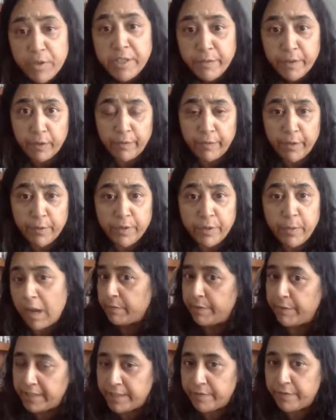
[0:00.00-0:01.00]
So I would
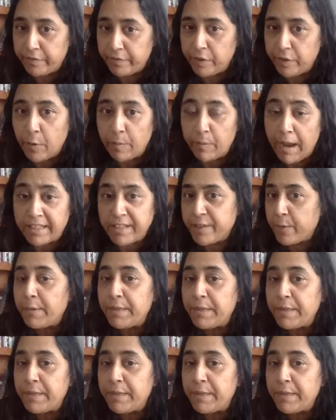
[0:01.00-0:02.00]
say you
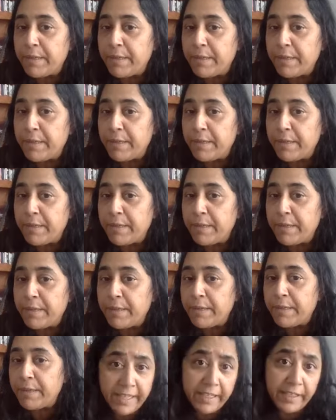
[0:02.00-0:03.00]
should always be
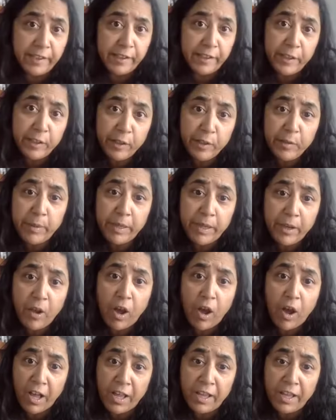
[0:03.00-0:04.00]
reflecting a little bit
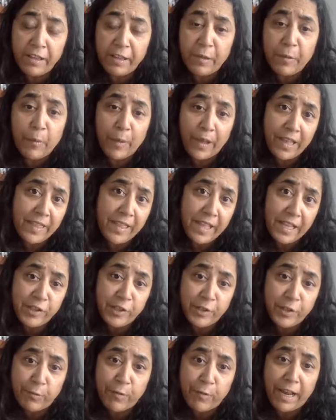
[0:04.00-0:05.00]
on the way that
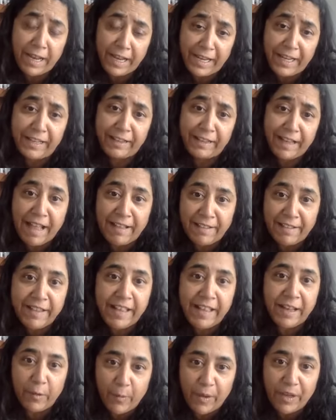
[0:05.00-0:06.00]
you write as
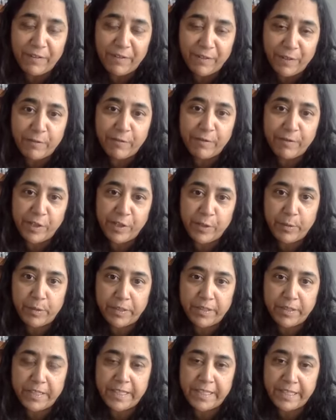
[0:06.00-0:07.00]
like one of your
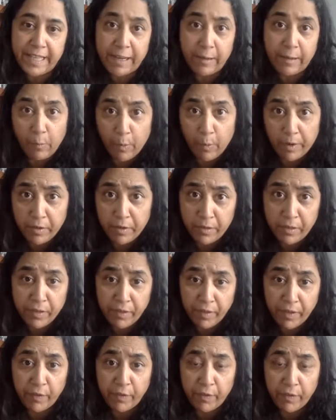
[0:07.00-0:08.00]
rituals. Is like, what are the
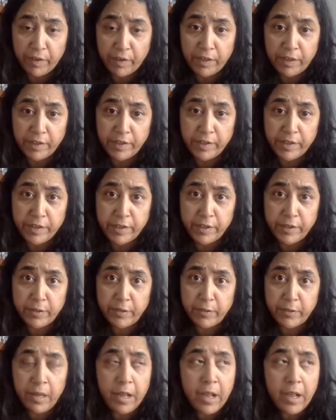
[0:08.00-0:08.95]
things you need to do?